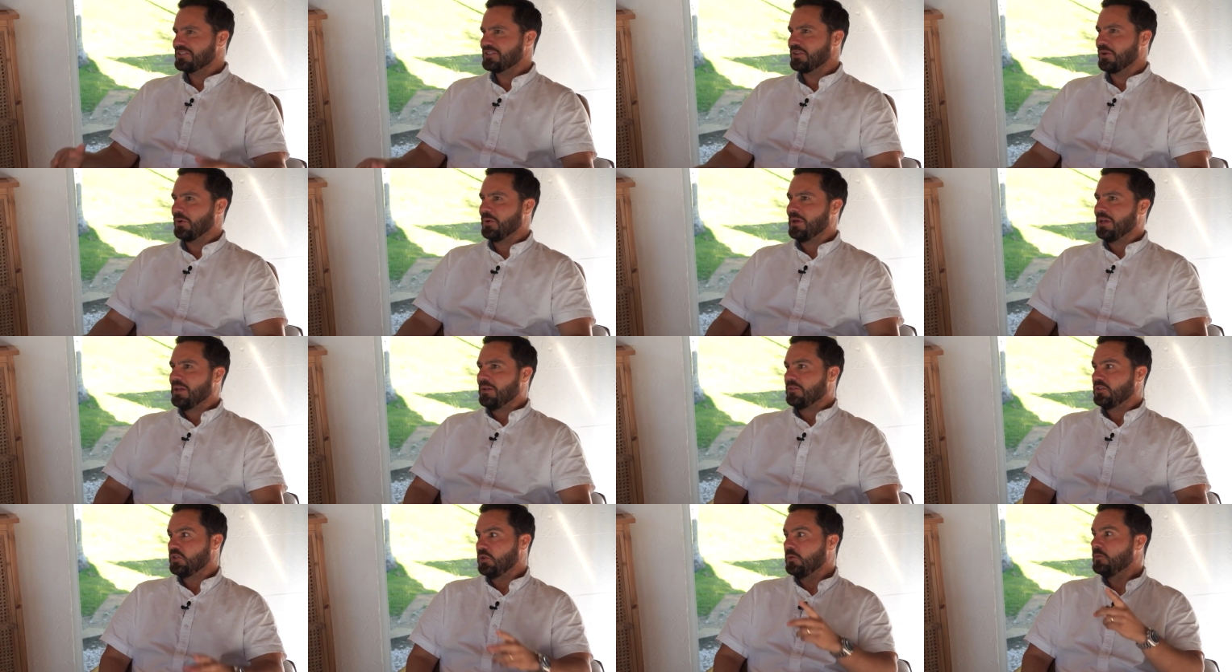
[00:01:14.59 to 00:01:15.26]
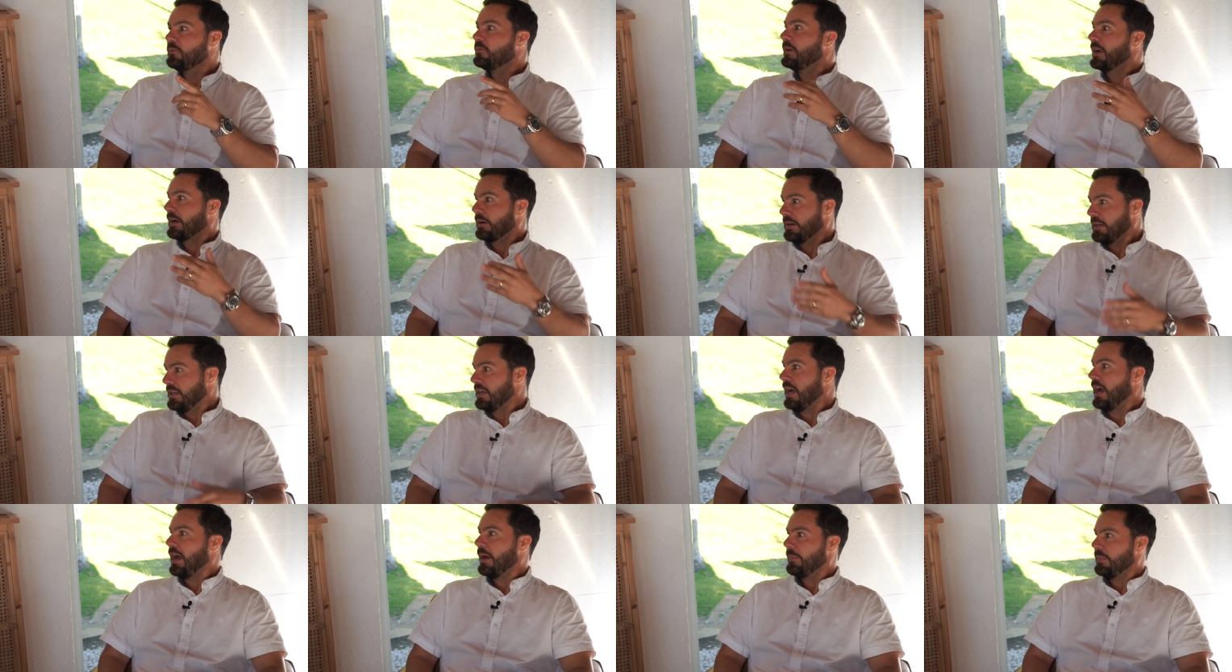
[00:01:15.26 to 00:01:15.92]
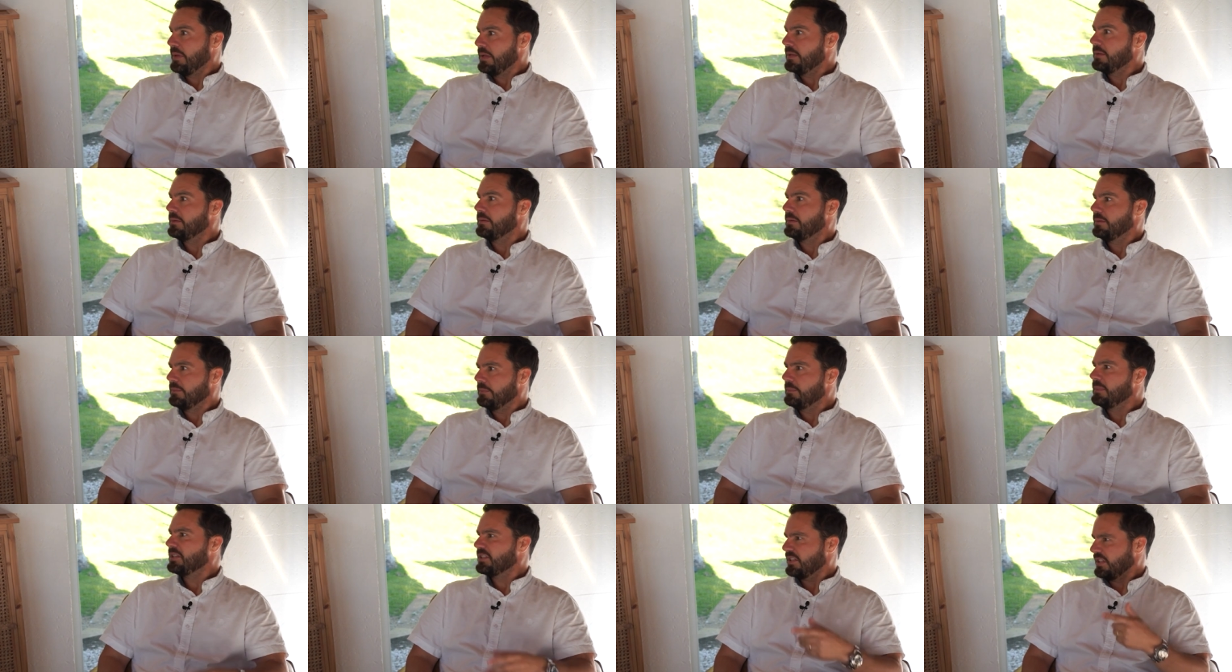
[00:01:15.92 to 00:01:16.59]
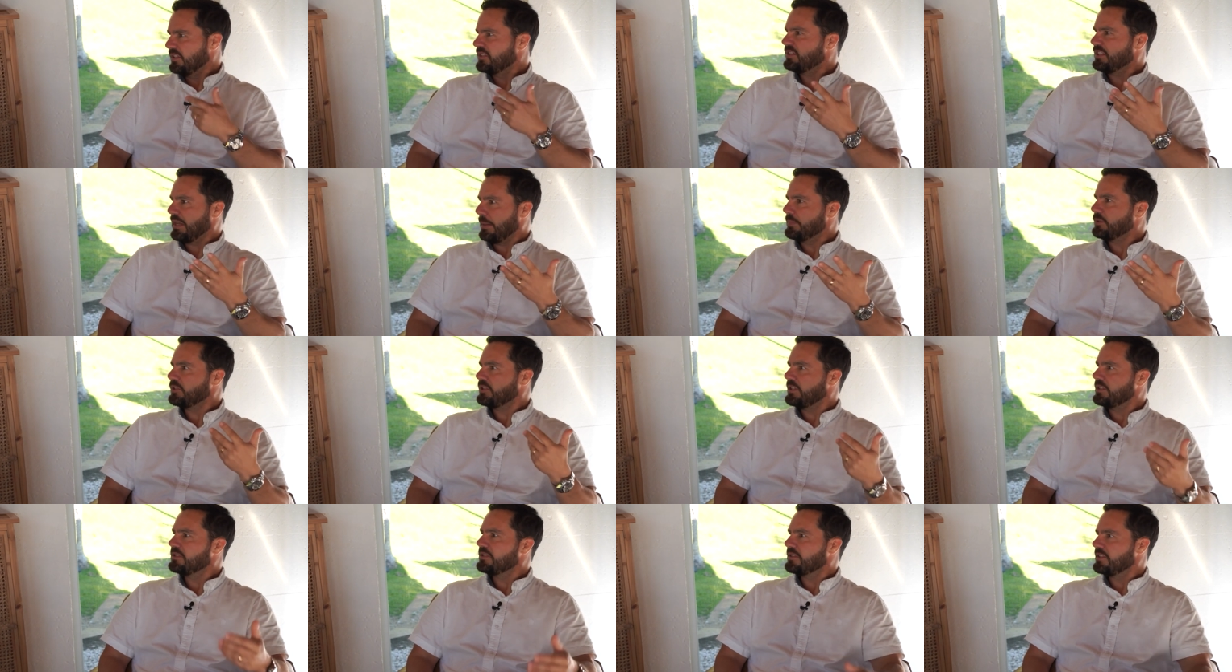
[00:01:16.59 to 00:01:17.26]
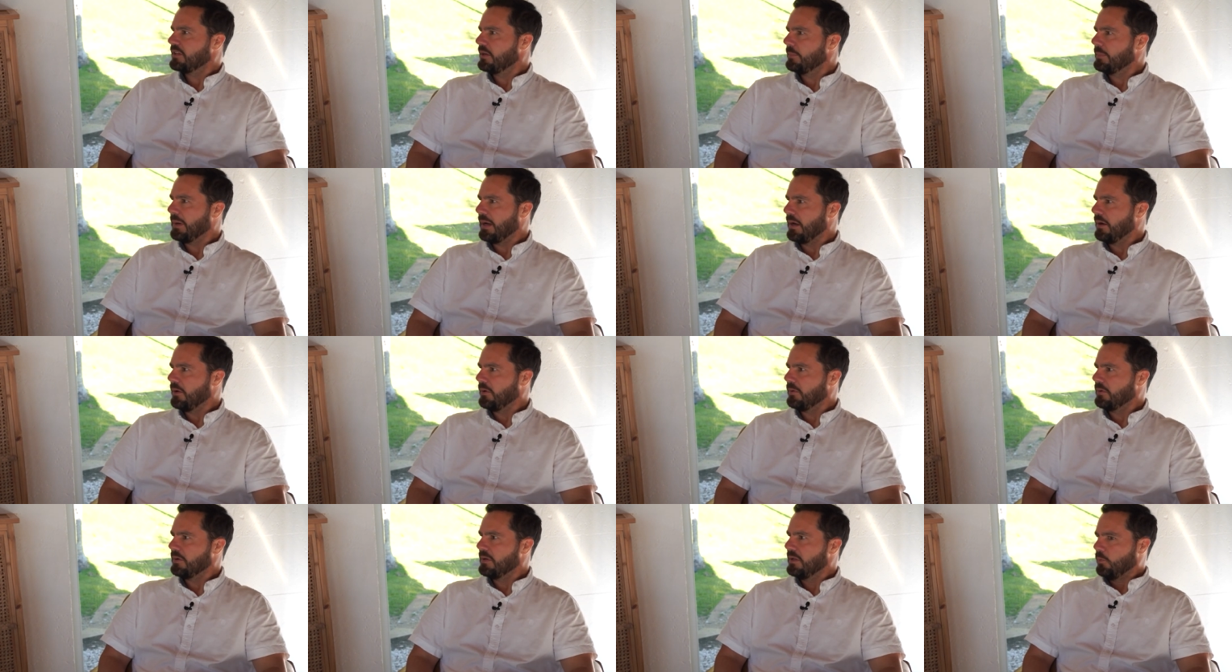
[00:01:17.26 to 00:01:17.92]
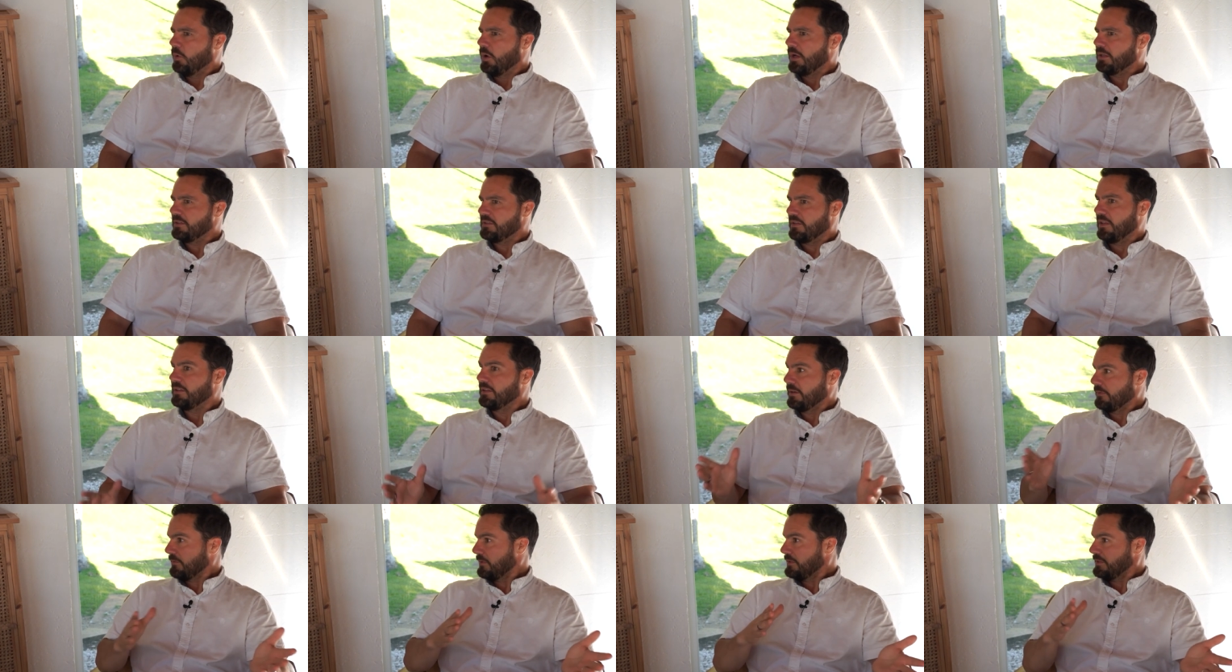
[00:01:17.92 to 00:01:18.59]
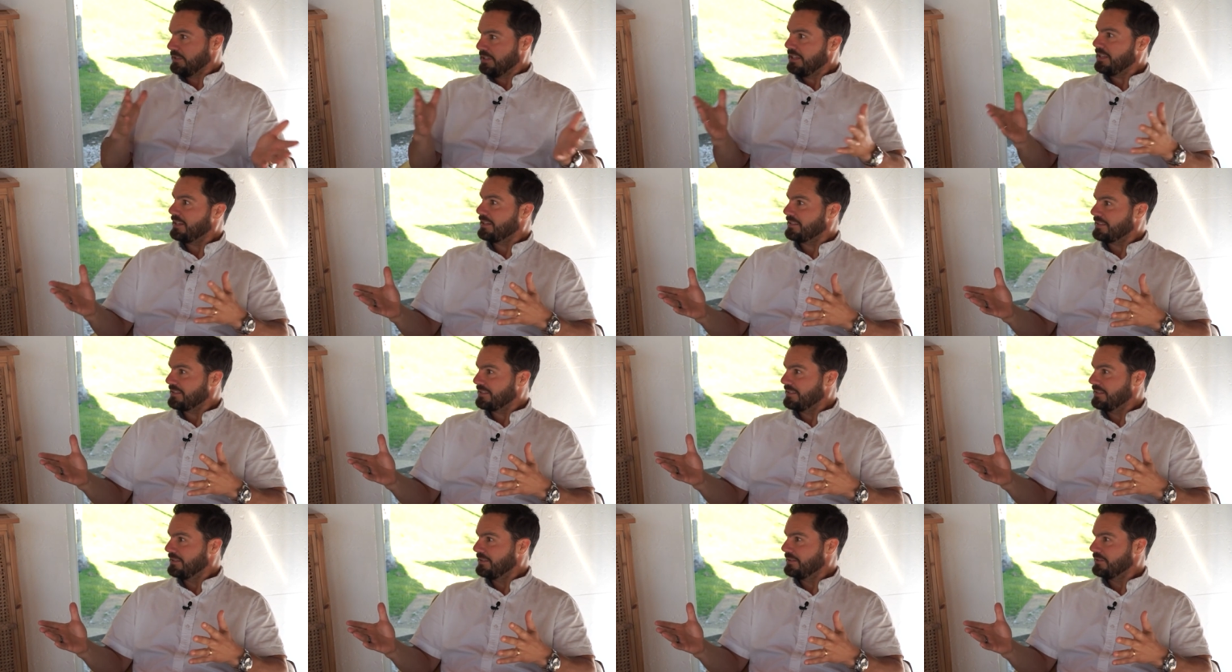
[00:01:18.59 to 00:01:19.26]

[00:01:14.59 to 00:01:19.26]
So, two very common misconceptions about what the difference is.